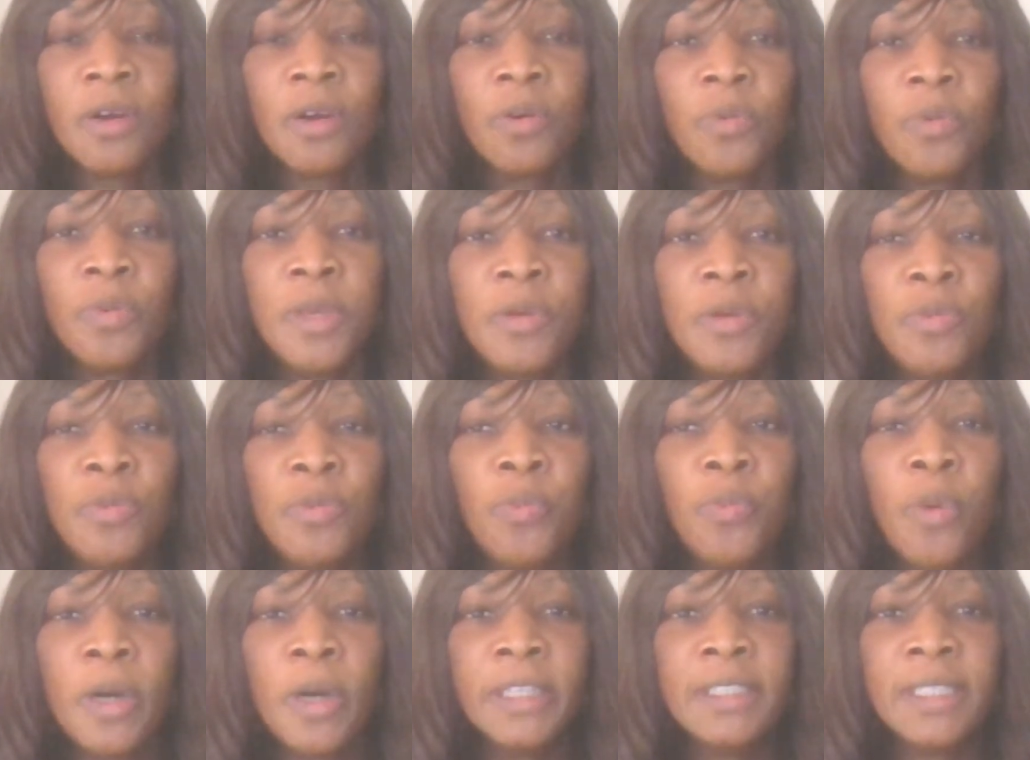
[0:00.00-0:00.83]
we
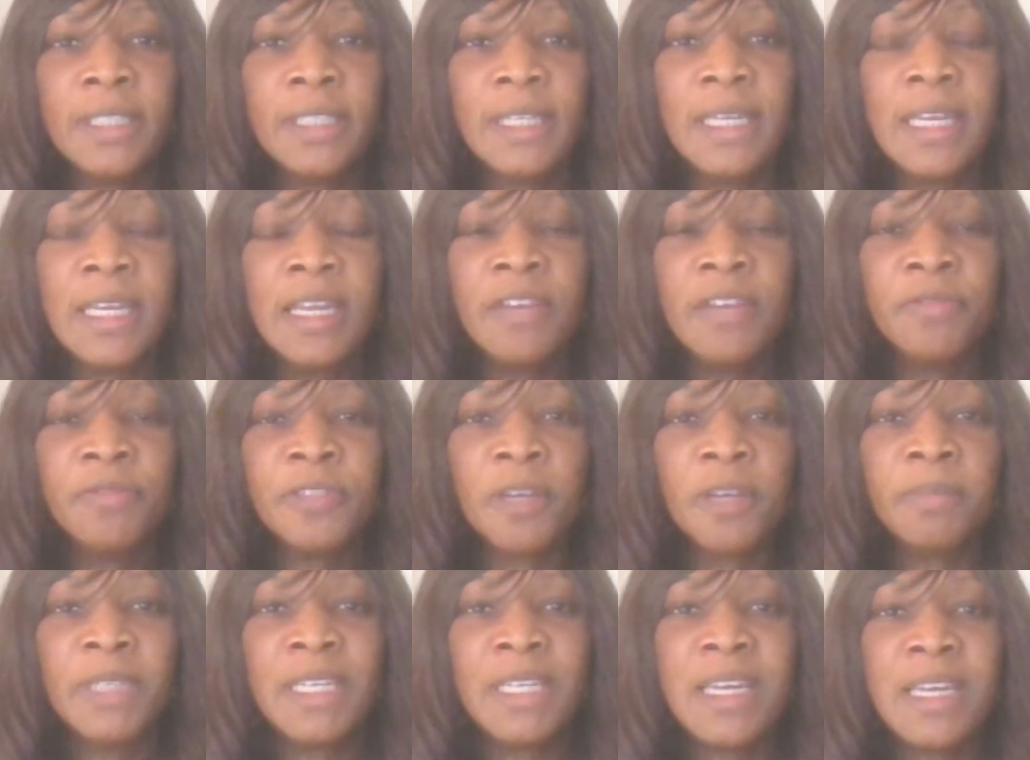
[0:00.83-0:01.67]
want to lift
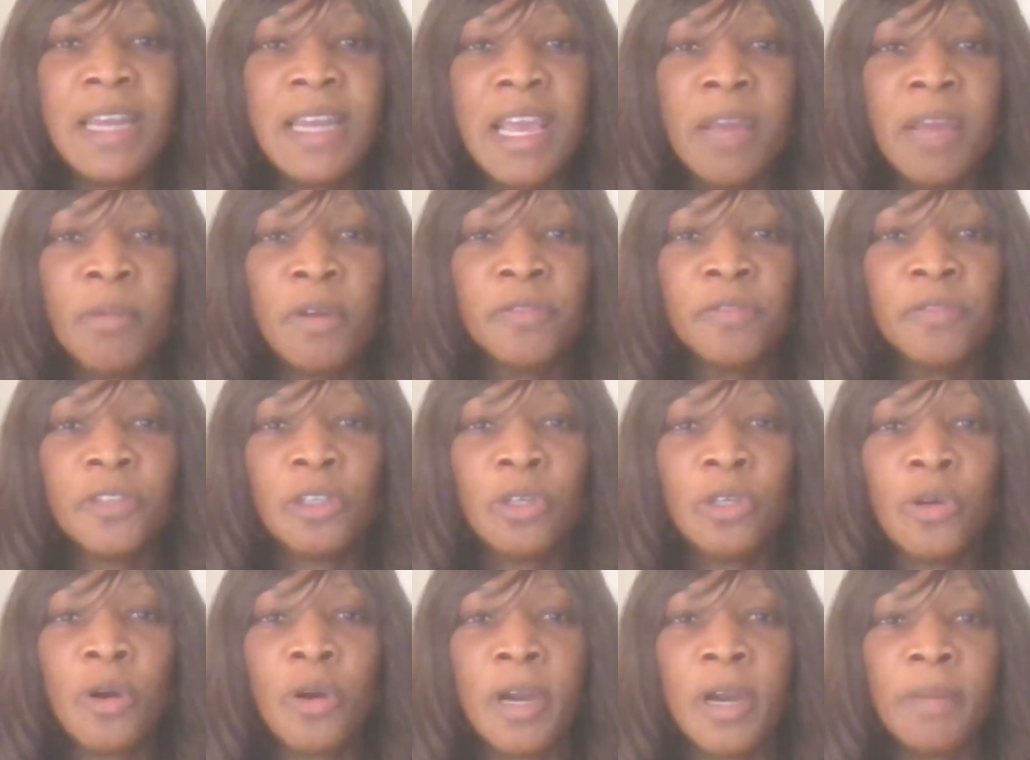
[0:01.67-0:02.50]
up the name of the
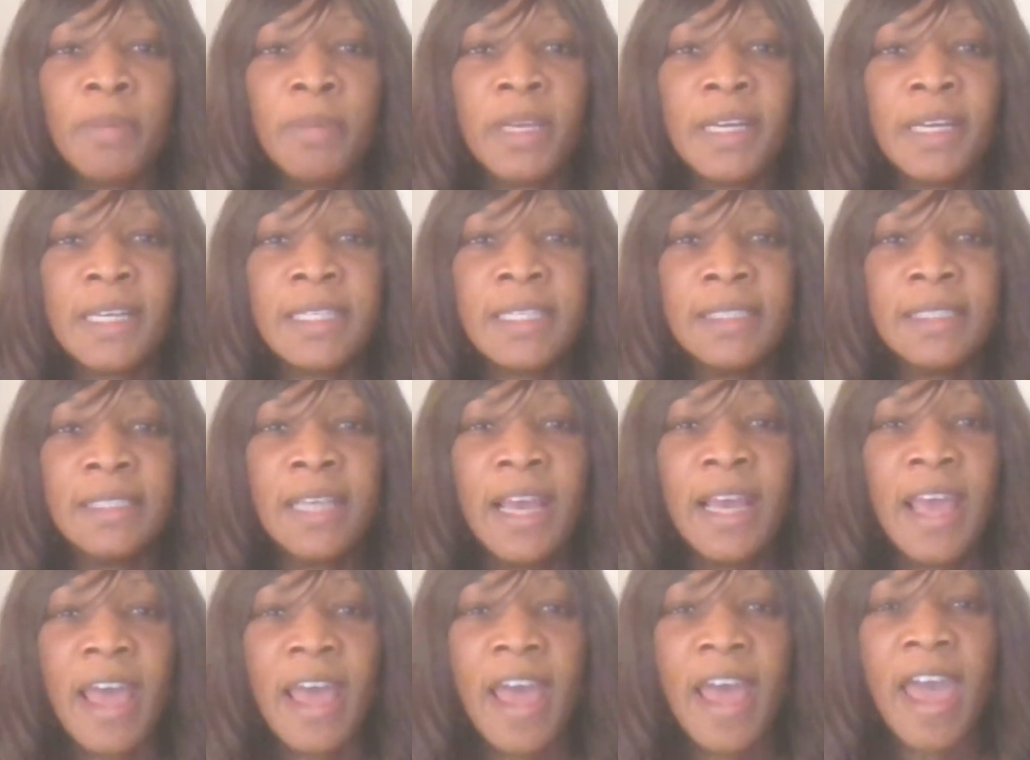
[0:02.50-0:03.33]
Lord, because
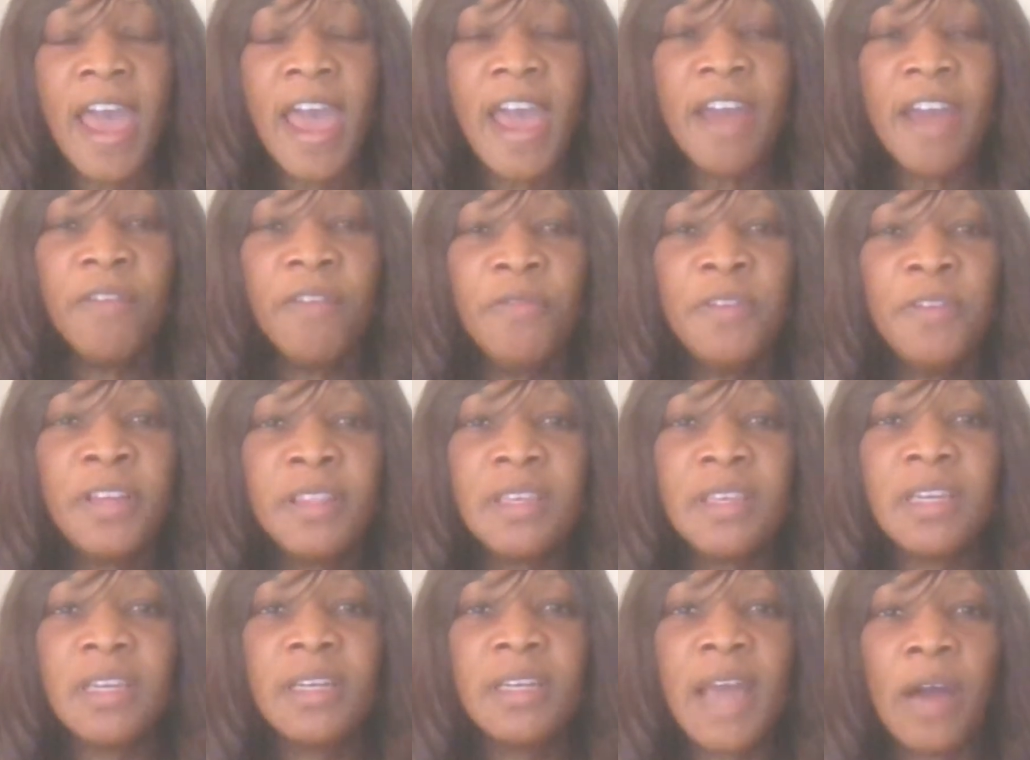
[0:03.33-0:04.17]

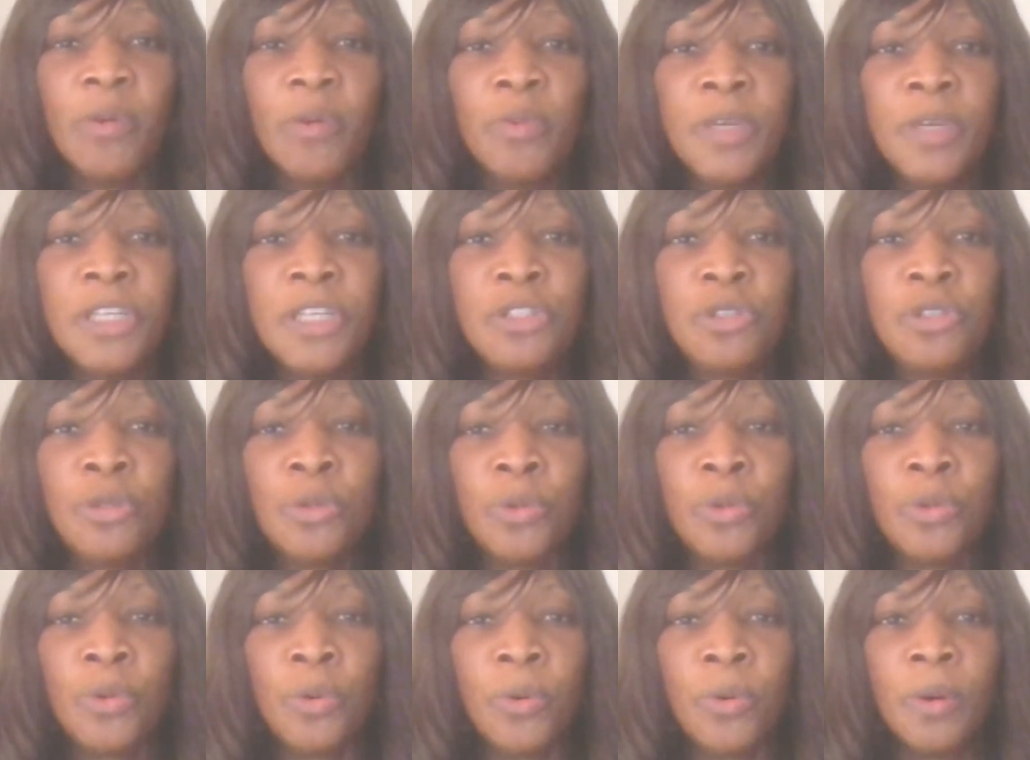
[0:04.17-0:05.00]
everything that we
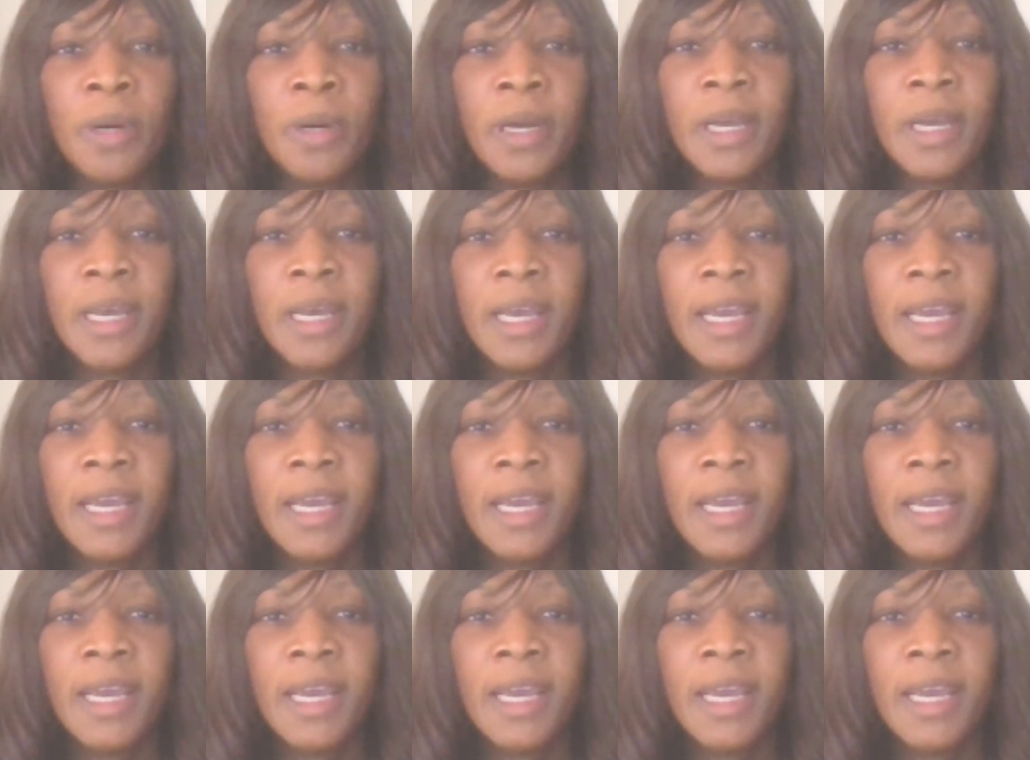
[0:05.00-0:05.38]
do,